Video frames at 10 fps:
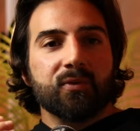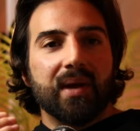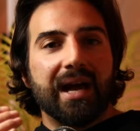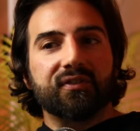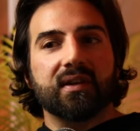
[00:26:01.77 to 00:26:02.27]

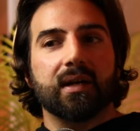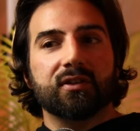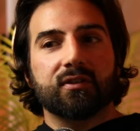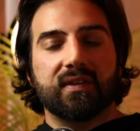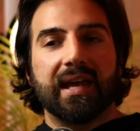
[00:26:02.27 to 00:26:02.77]
we have to
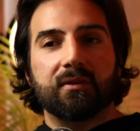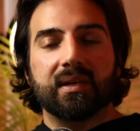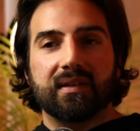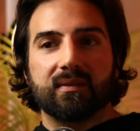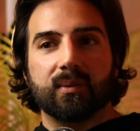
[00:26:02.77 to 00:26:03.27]
understand
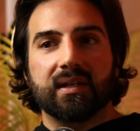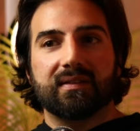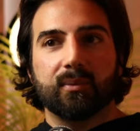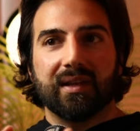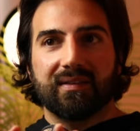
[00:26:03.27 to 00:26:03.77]
what he's what
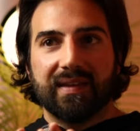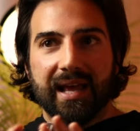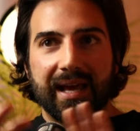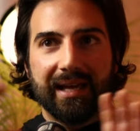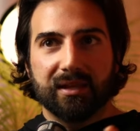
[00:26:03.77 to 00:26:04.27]
it's what it's
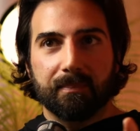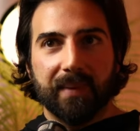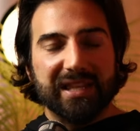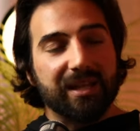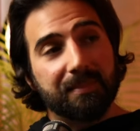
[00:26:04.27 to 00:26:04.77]
saying at the
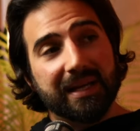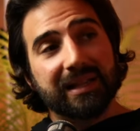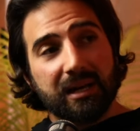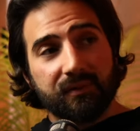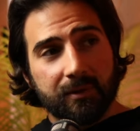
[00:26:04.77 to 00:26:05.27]
at the big
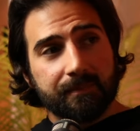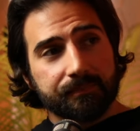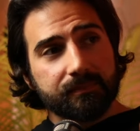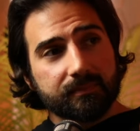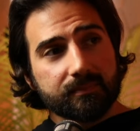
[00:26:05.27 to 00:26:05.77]
level
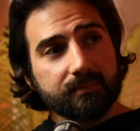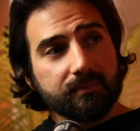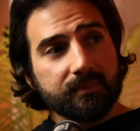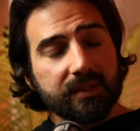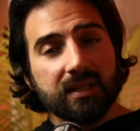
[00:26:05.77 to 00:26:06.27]

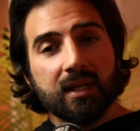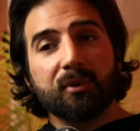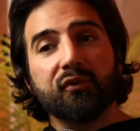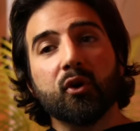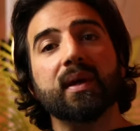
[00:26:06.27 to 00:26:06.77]

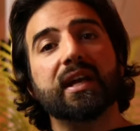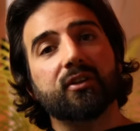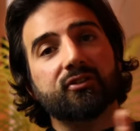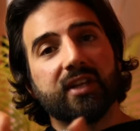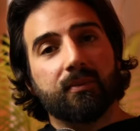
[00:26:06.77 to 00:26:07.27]
before we can
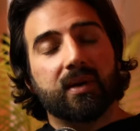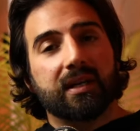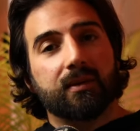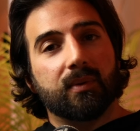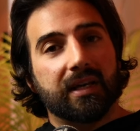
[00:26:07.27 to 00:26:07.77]
understand what
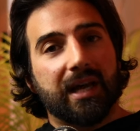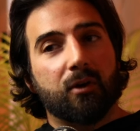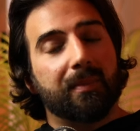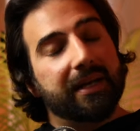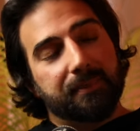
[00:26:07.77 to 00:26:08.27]
it what it,
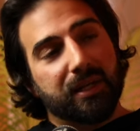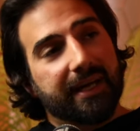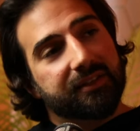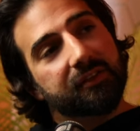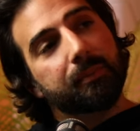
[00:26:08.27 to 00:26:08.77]
how it might
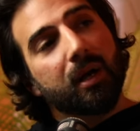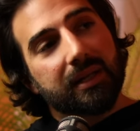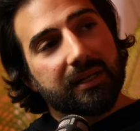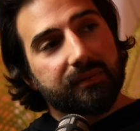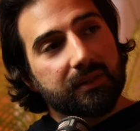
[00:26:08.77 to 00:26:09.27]
apply at the small
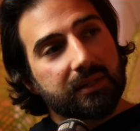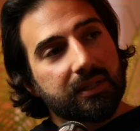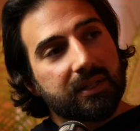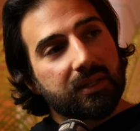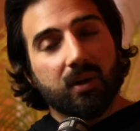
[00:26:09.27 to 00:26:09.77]
level
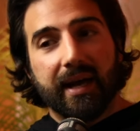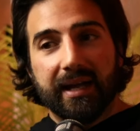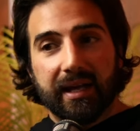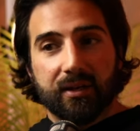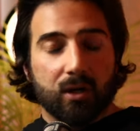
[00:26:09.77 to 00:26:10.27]
or
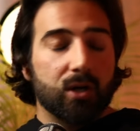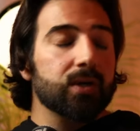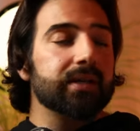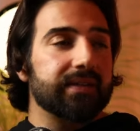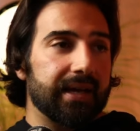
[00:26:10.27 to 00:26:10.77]
at, in our
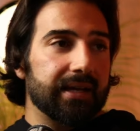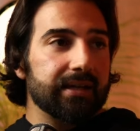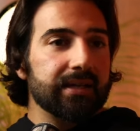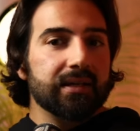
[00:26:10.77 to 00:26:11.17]
current day.